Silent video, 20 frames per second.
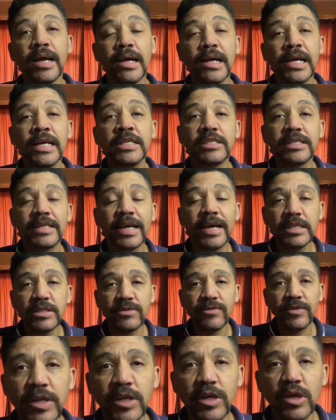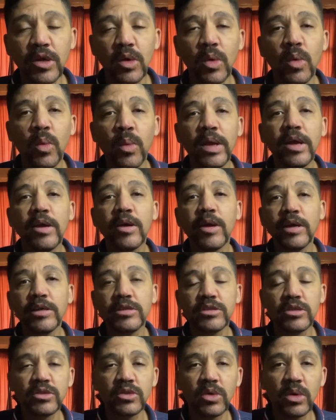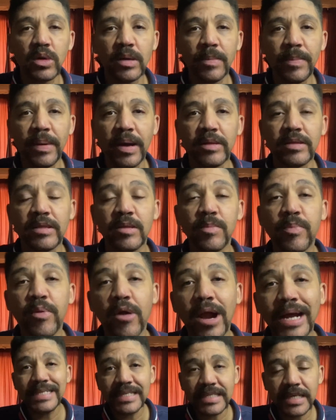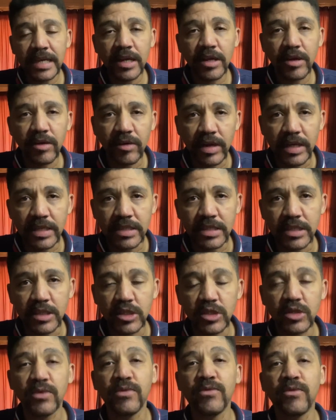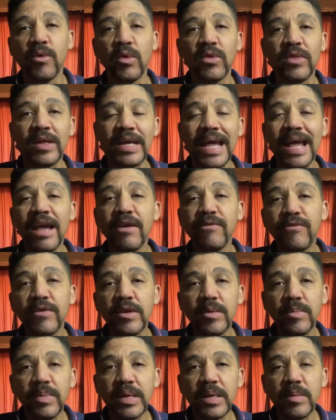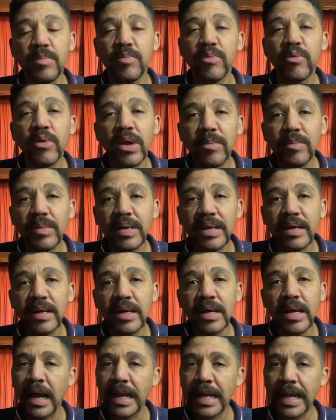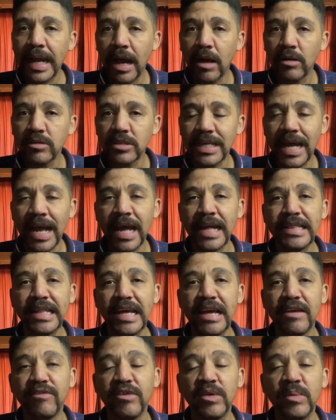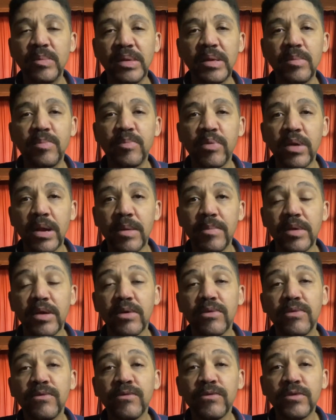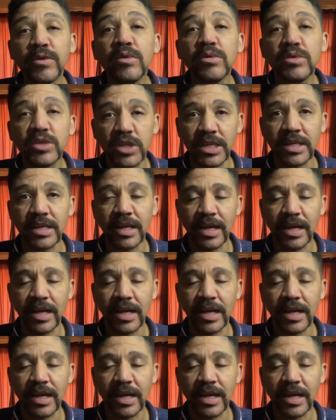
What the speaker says: In today's video, we're going to talk about the price increases for the FNB Premiere account and the FNB Premiere Fusion